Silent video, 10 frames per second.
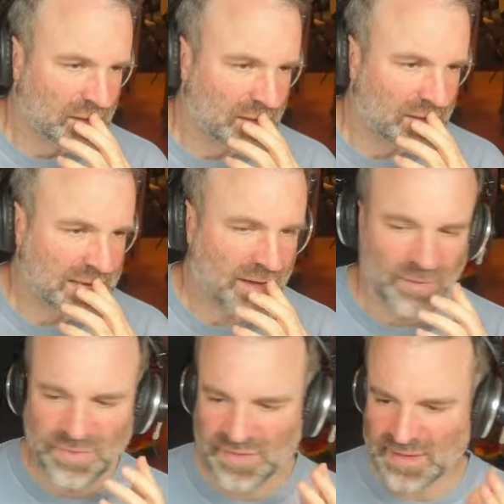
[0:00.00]
Now
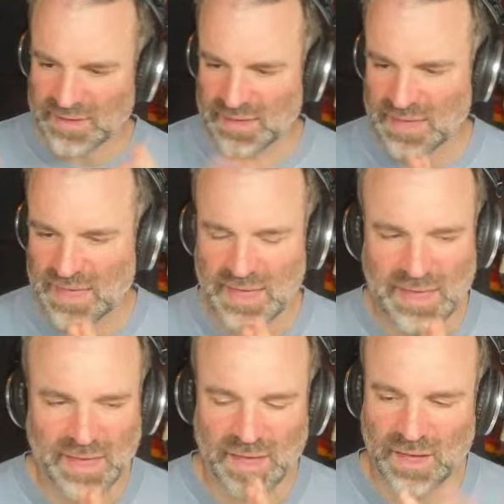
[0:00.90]
I'm thinking
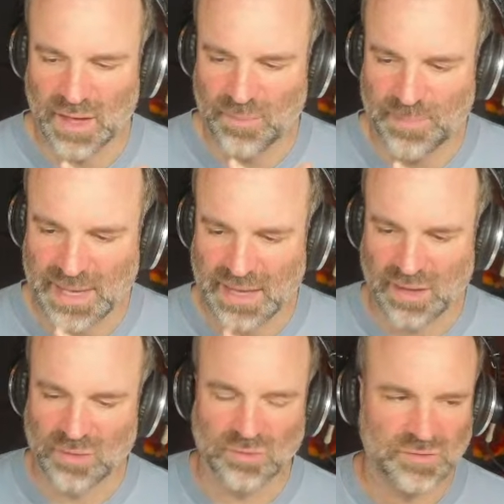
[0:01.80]
here
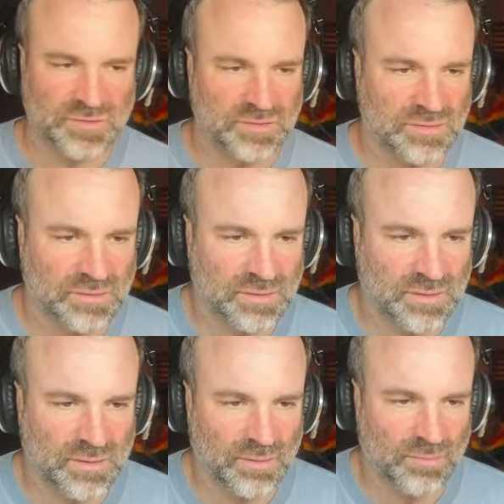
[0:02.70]
about
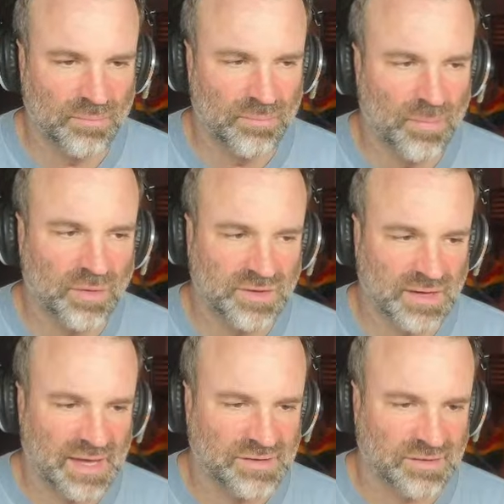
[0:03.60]

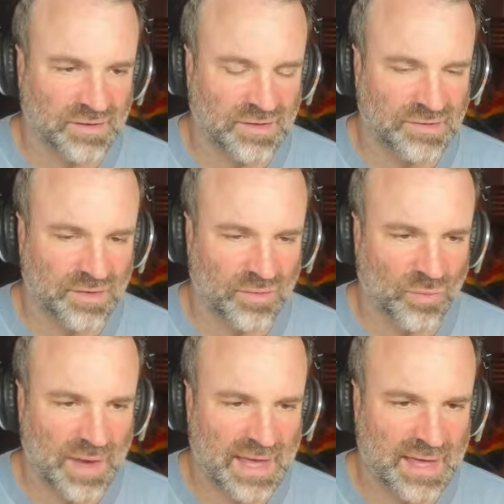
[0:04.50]
modulation, because
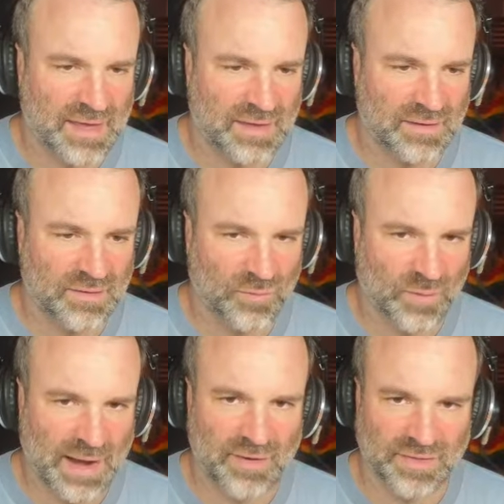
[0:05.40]

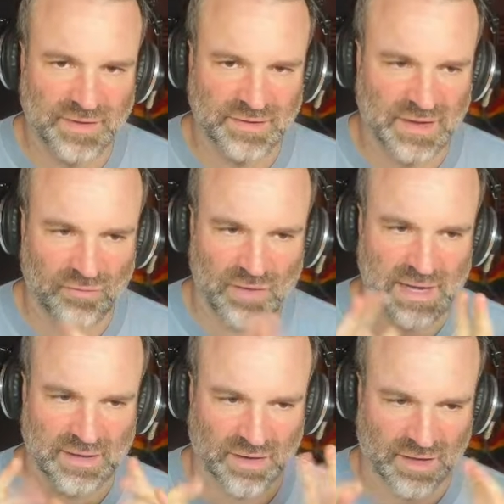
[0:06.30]
where things get
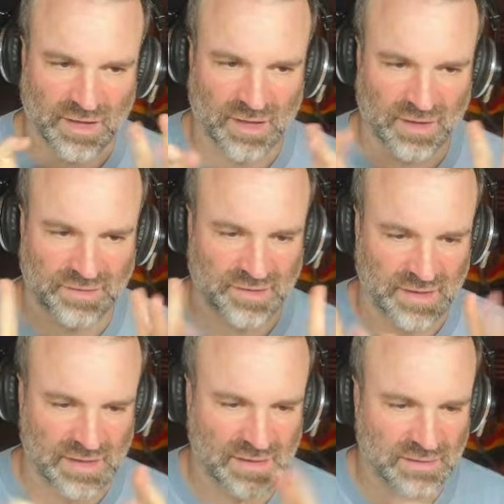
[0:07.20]
really kind of
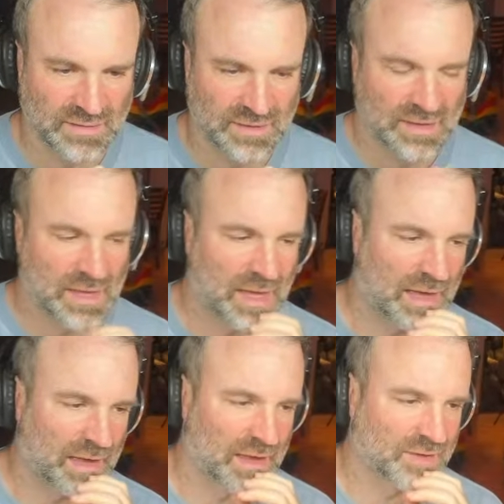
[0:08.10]
casty
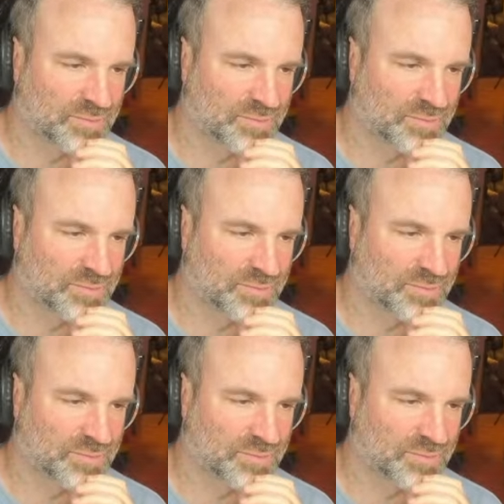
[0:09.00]
is when